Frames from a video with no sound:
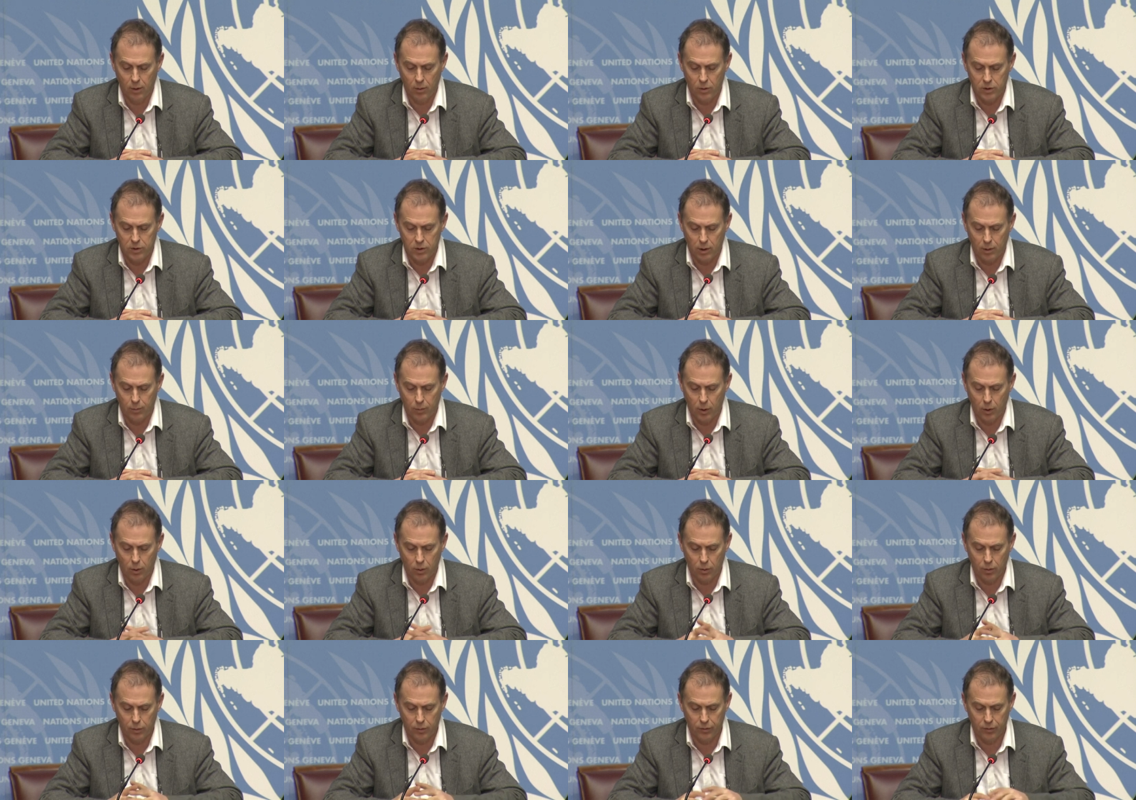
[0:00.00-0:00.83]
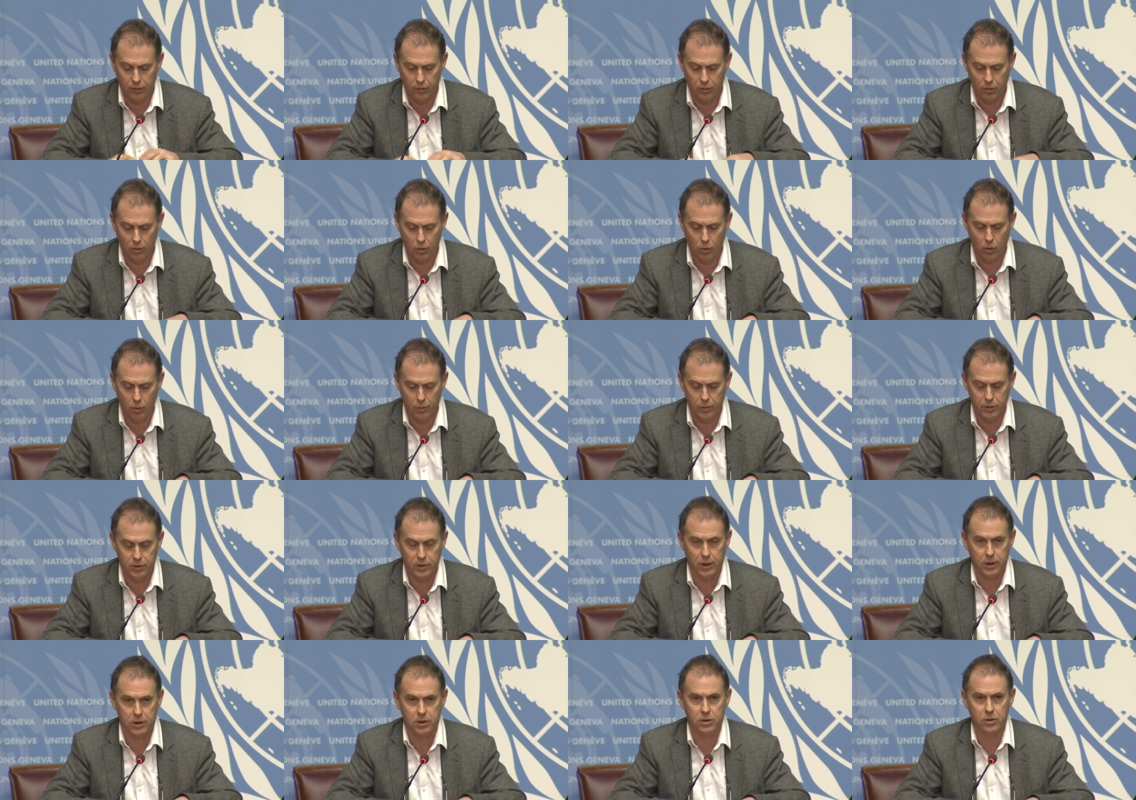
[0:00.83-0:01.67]
which upholds core
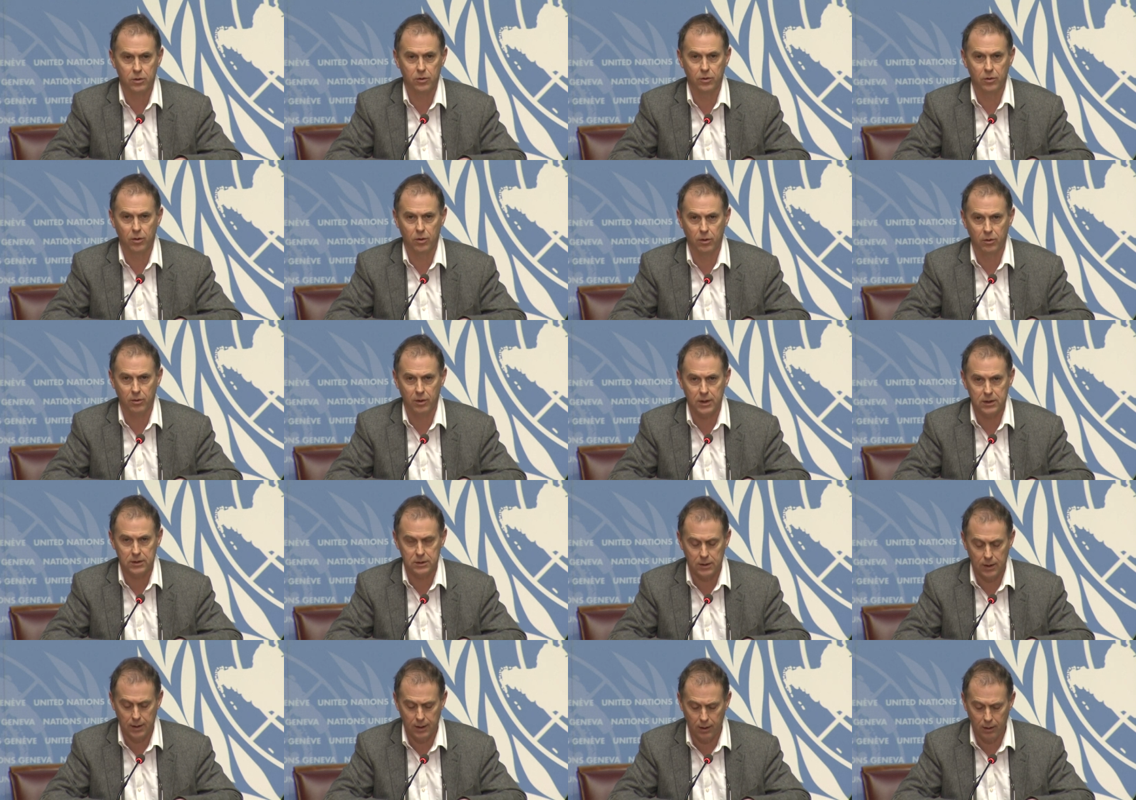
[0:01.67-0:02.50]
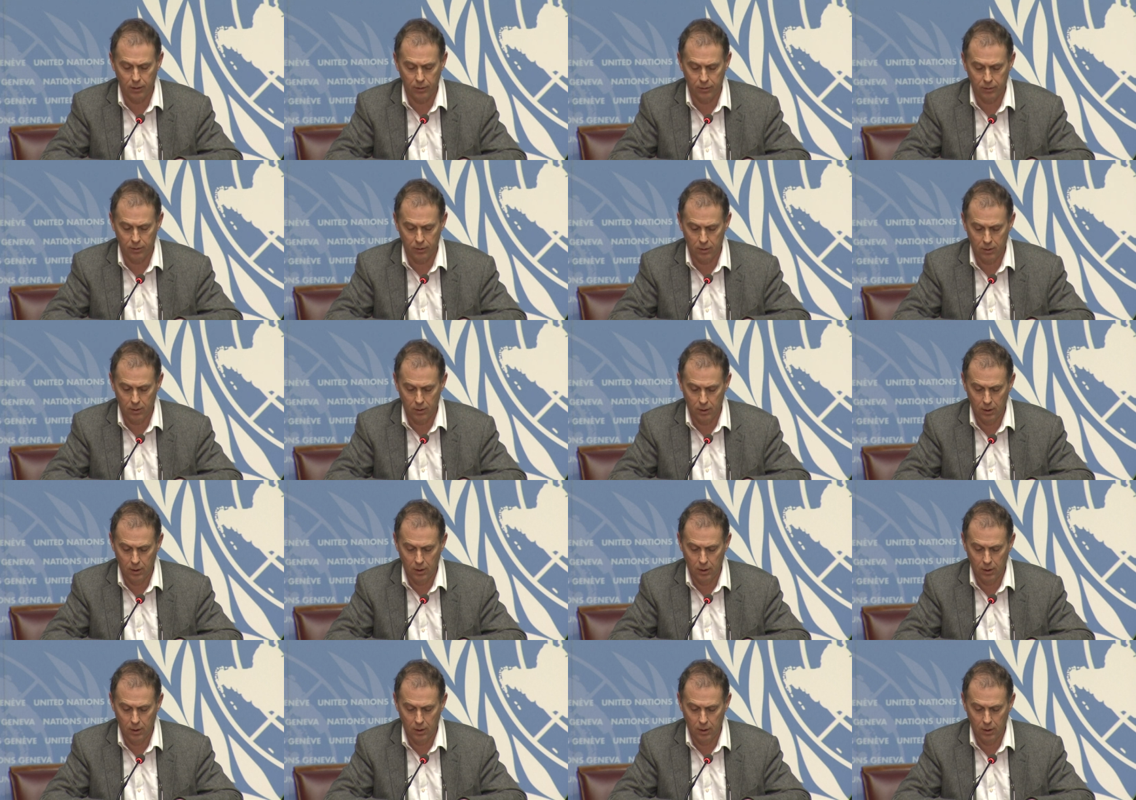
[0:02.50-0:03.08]
protections on the right to health.